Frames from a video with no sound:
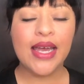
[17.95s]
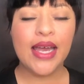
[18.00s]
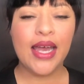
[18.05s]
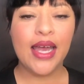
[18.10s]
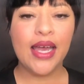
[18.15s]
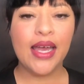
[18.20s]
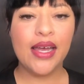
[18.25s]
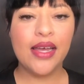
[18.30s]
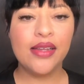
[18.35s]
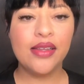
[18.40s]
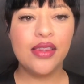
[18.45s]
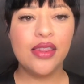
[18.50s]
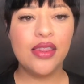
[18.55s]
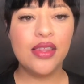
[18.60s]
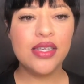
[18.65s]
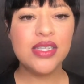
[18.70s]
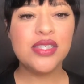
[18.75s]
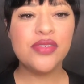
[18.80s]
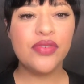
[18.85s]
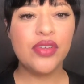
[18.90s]
And
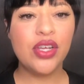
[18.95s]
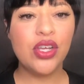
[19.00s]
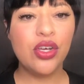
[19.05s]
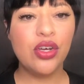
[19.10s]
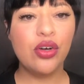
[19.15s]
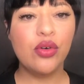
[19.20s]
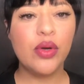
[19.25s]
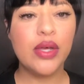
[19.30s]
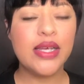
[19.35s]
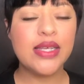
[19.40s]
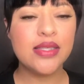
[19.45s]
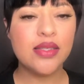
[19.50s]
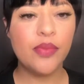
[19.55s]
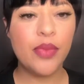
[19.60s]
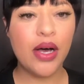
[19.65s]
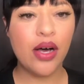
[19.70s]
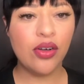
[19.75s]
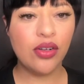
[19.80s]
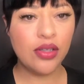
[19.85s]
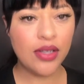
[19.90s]
this video is
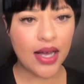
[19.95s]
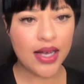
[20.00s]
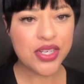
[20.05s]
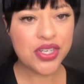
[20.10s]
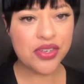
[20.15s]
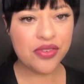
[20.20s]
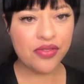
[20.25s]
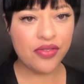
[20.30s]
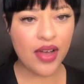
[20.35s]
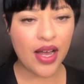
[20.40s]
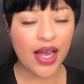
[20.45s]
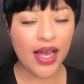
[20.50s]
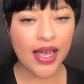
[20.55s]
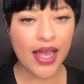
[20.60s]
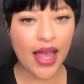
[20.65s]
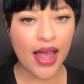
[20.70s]
about Lashify